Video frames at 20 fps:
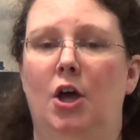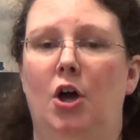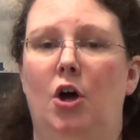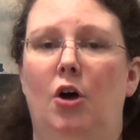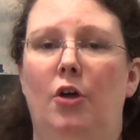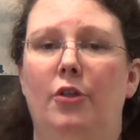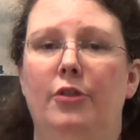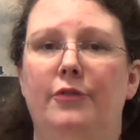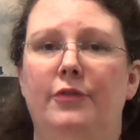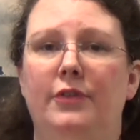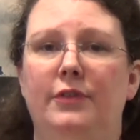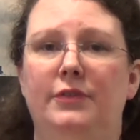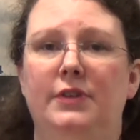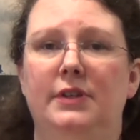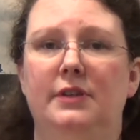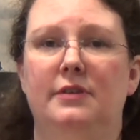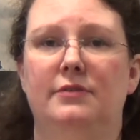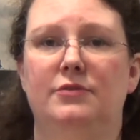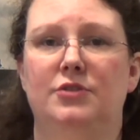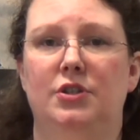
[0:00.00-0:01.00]
On the
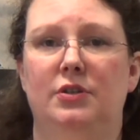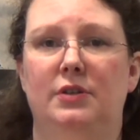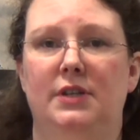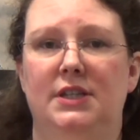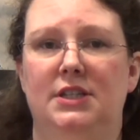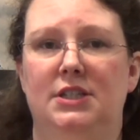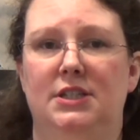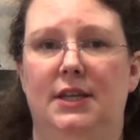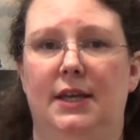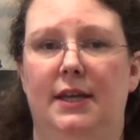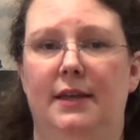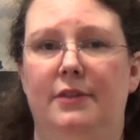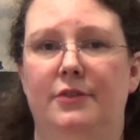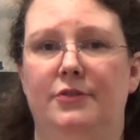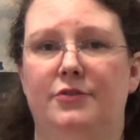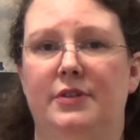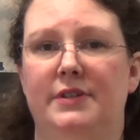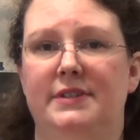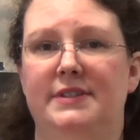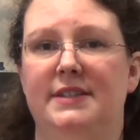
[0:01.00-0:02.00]
15th of June each year, the
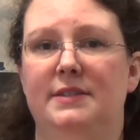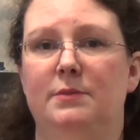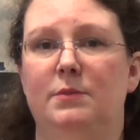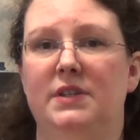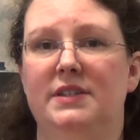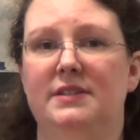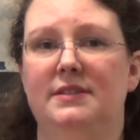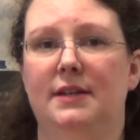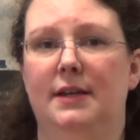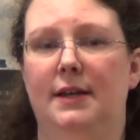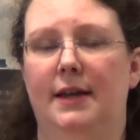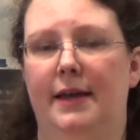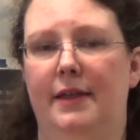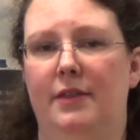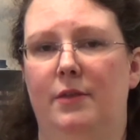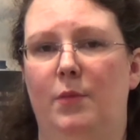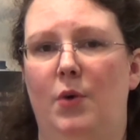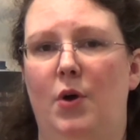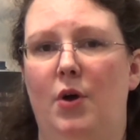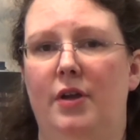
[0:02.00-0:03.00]
trustees must declare
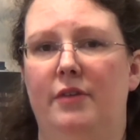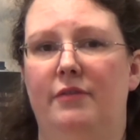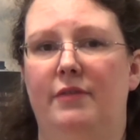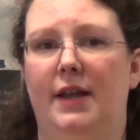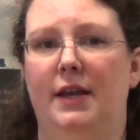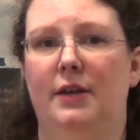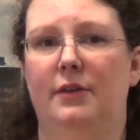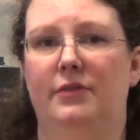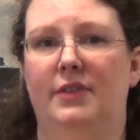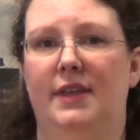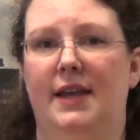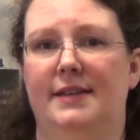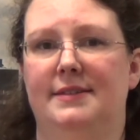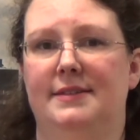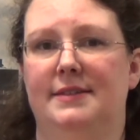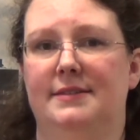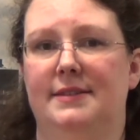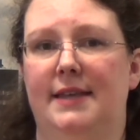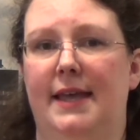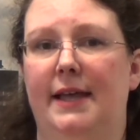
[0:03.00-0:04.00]
the market value of the
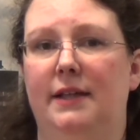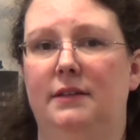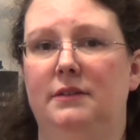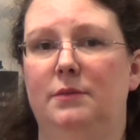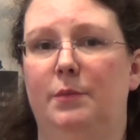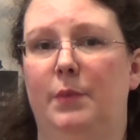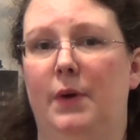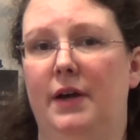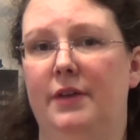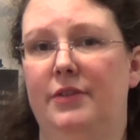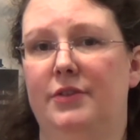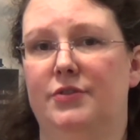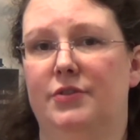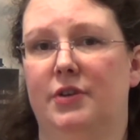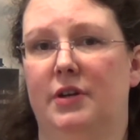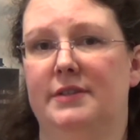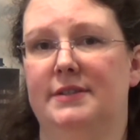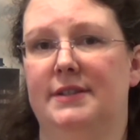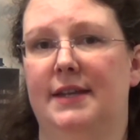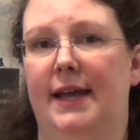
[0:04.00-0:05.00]
assets held by the
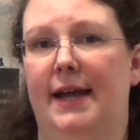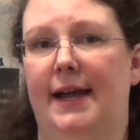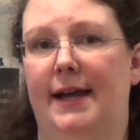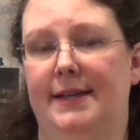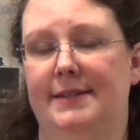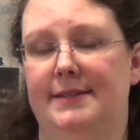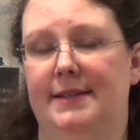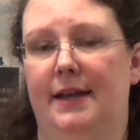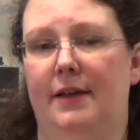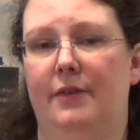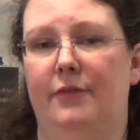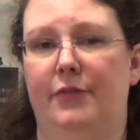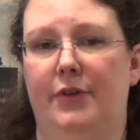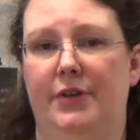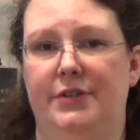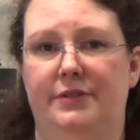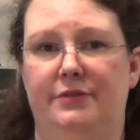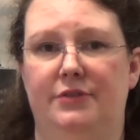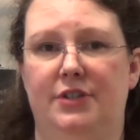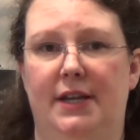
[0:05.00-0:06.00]
trust as at
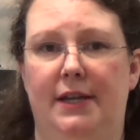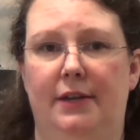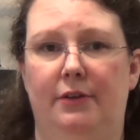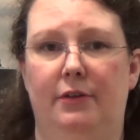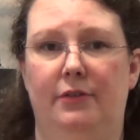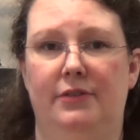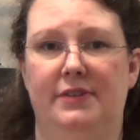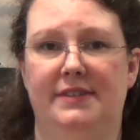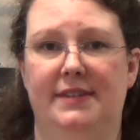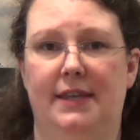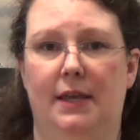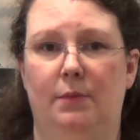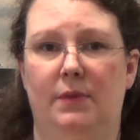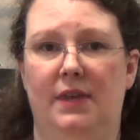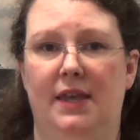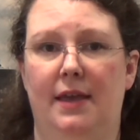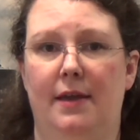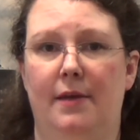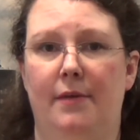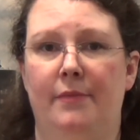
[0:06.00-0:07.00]
1st of January of the same
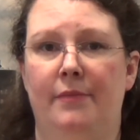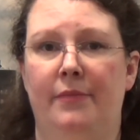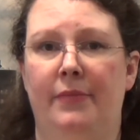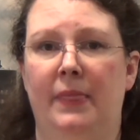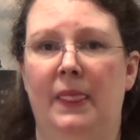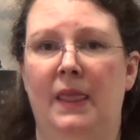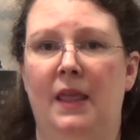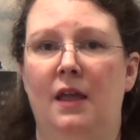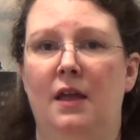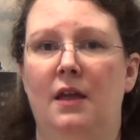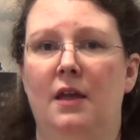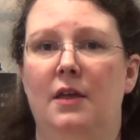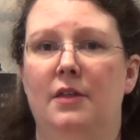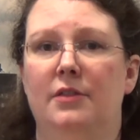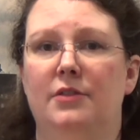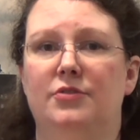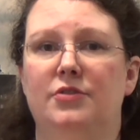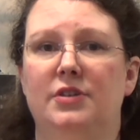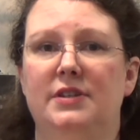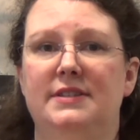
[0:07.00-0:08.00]
year.
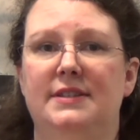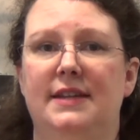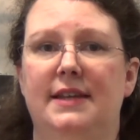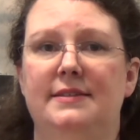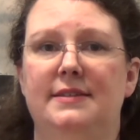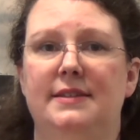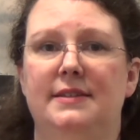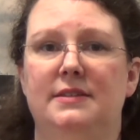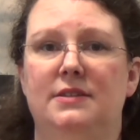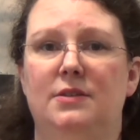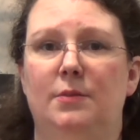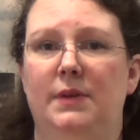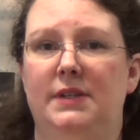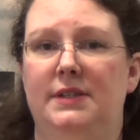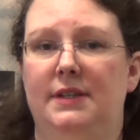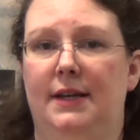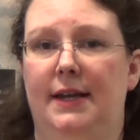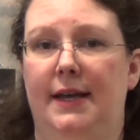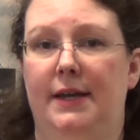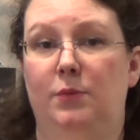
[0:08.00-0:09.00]
The trust assets to be
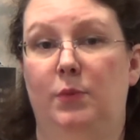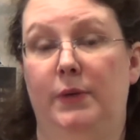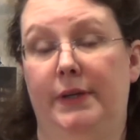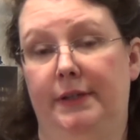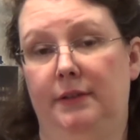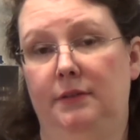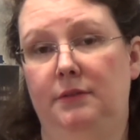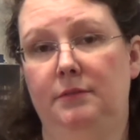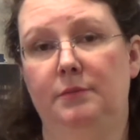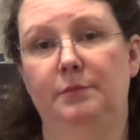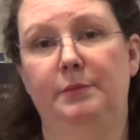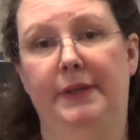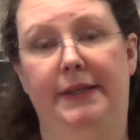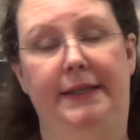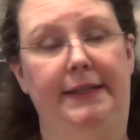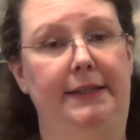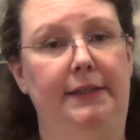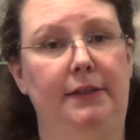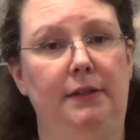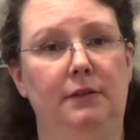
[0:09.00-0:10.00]
declared will
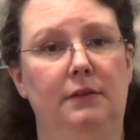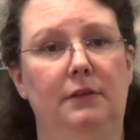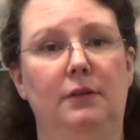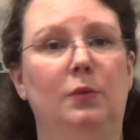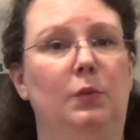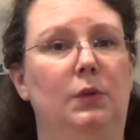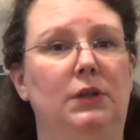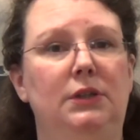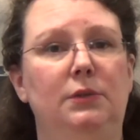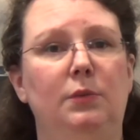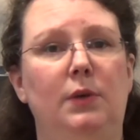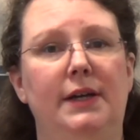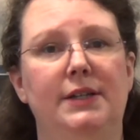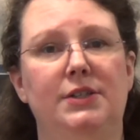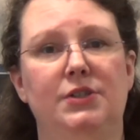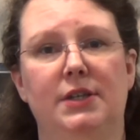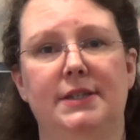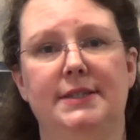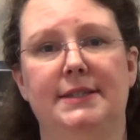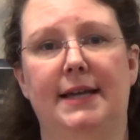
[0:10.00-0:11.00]
be the worldwide
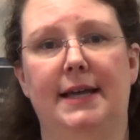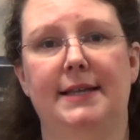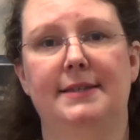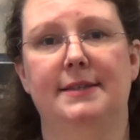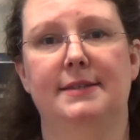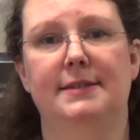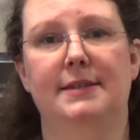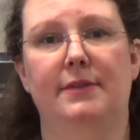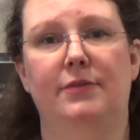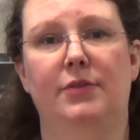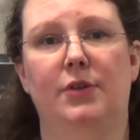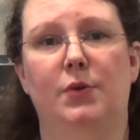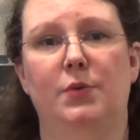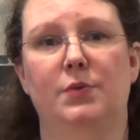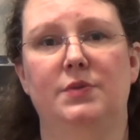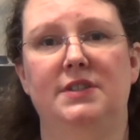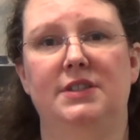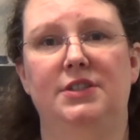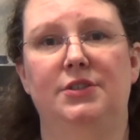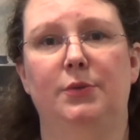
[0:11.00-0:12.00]
trust assets if the
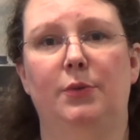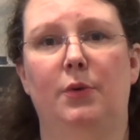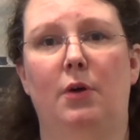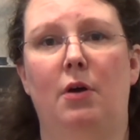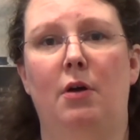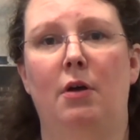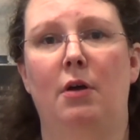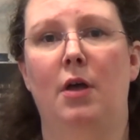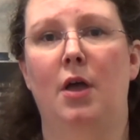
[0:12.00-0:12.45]
constituent